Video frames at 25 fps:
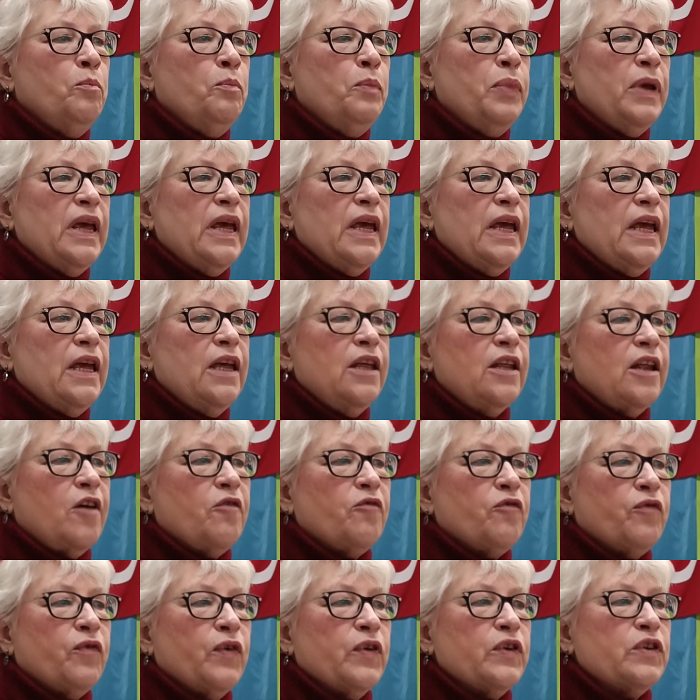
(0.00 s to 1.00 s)
B,
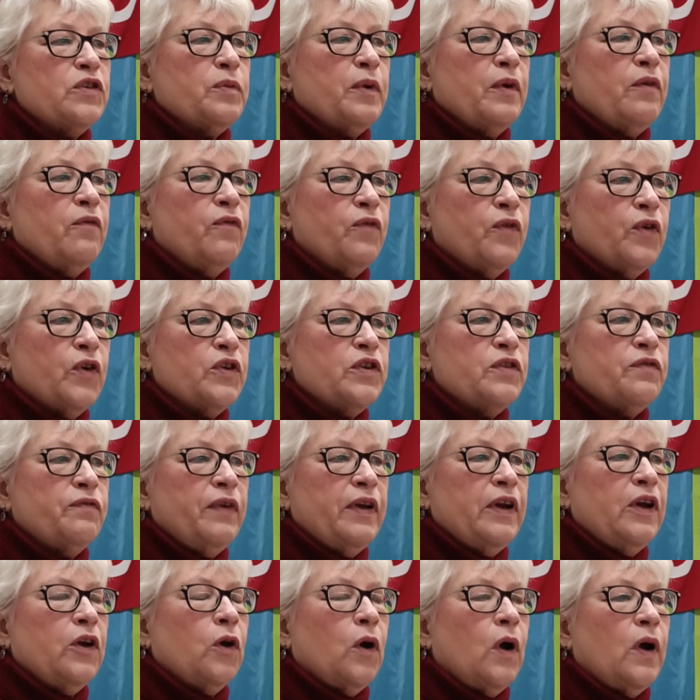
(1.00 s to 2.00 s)
that first one, first
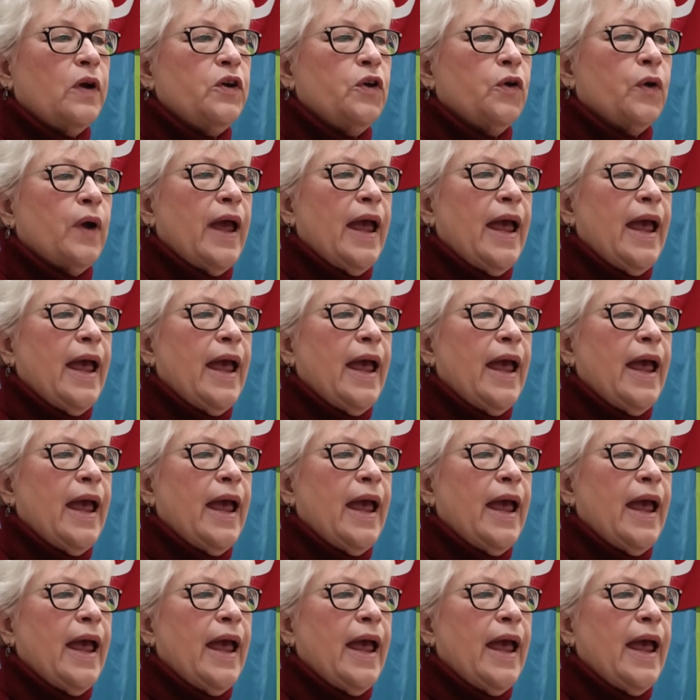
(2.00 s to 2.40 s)
finger on your